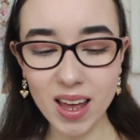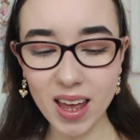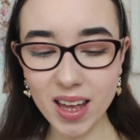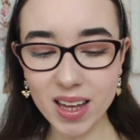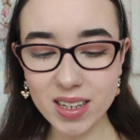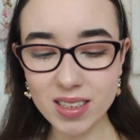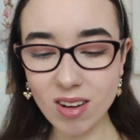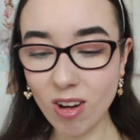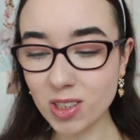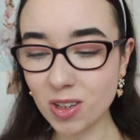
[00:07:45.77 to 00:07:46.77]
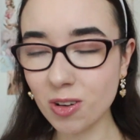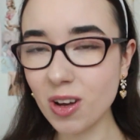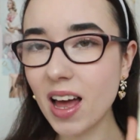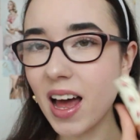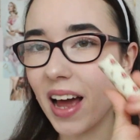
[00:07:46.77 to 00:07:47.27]
And
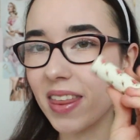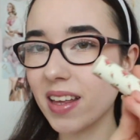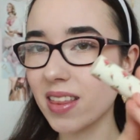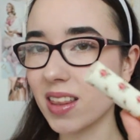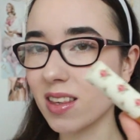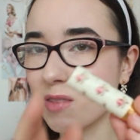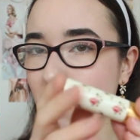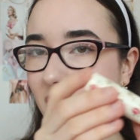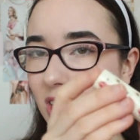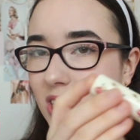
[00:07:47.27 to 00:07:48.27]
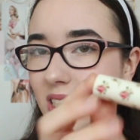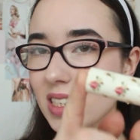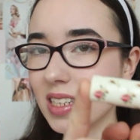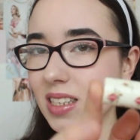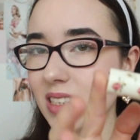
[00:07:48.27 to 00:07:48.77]
also, I think that the packaging
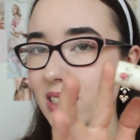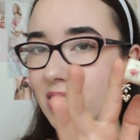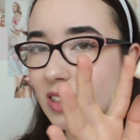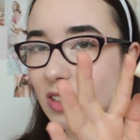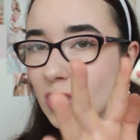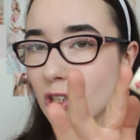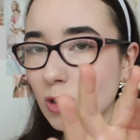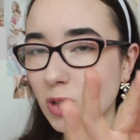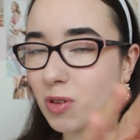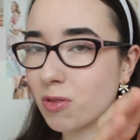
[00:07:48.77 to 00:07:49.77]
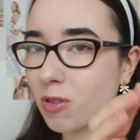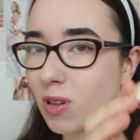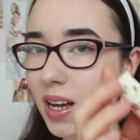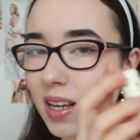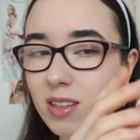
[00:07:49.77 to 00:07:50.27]
is so
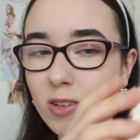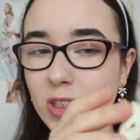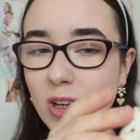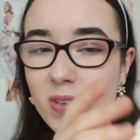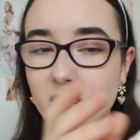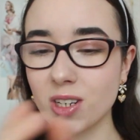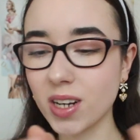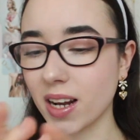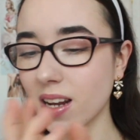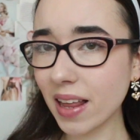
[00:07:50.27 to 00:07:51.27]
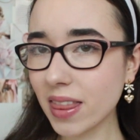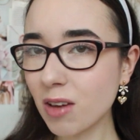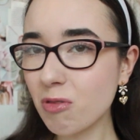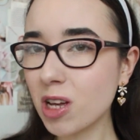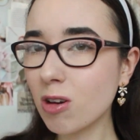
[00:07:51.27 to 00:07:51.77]
beautiful. Like, it looks so vintage, and I
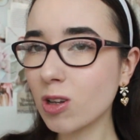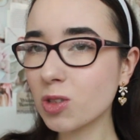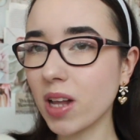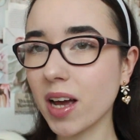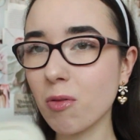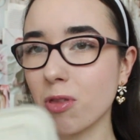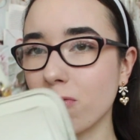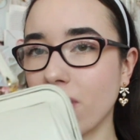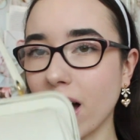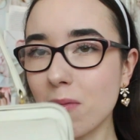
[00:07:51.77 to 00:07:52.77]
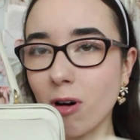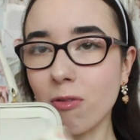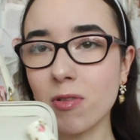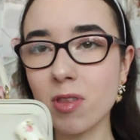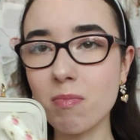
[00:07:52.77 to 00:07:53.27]
think it really goes like with the vibe
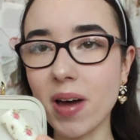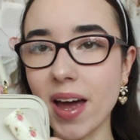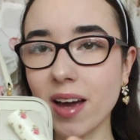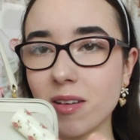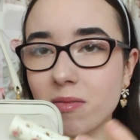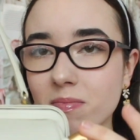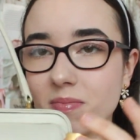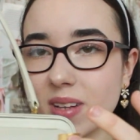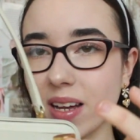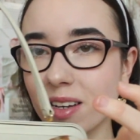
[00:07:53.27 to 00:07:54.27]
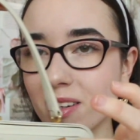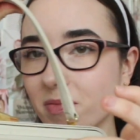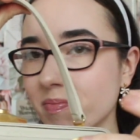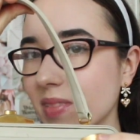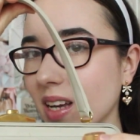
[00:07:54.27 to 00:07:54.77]
of the bag, like
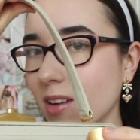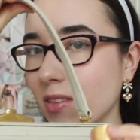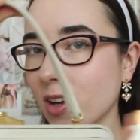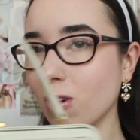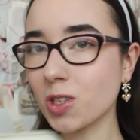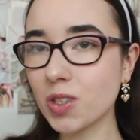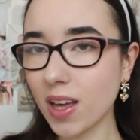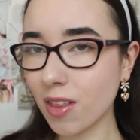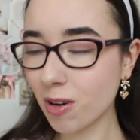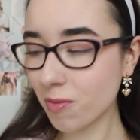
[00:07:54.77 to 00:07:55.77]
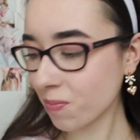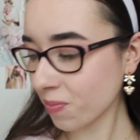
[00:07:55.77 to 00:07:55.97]
kind of like goes together.